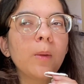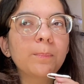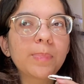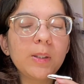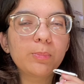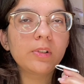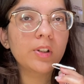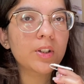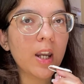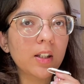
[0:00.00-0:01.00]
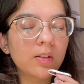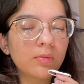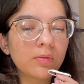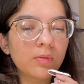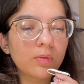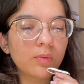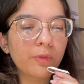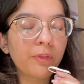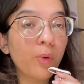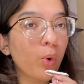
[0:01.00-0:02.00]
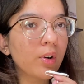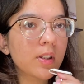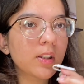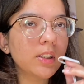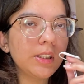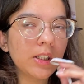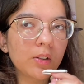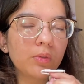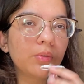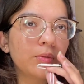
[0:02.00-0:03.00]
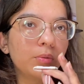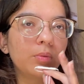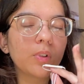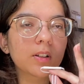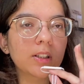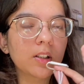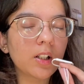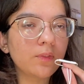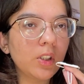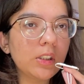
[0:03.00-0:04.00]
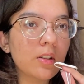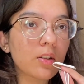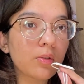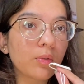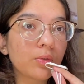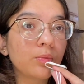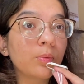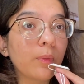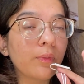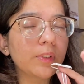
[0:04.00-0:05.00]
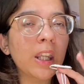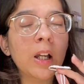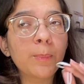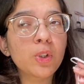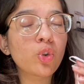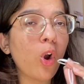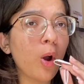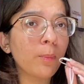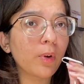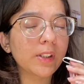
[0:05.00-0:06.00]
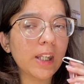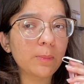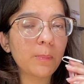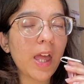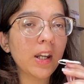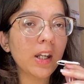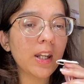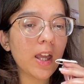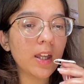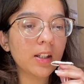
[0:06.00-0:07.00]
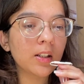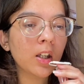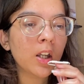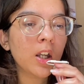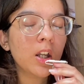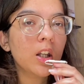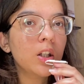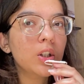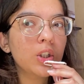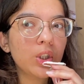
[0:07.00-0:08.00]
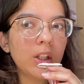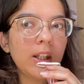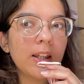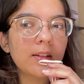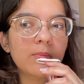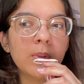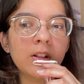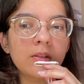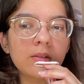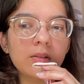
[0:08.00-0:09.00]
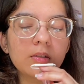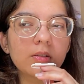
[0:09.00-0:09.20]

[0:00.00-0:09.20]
people try to force Kiyoko, who works at a convenience store, to take up a job or get married, and she has been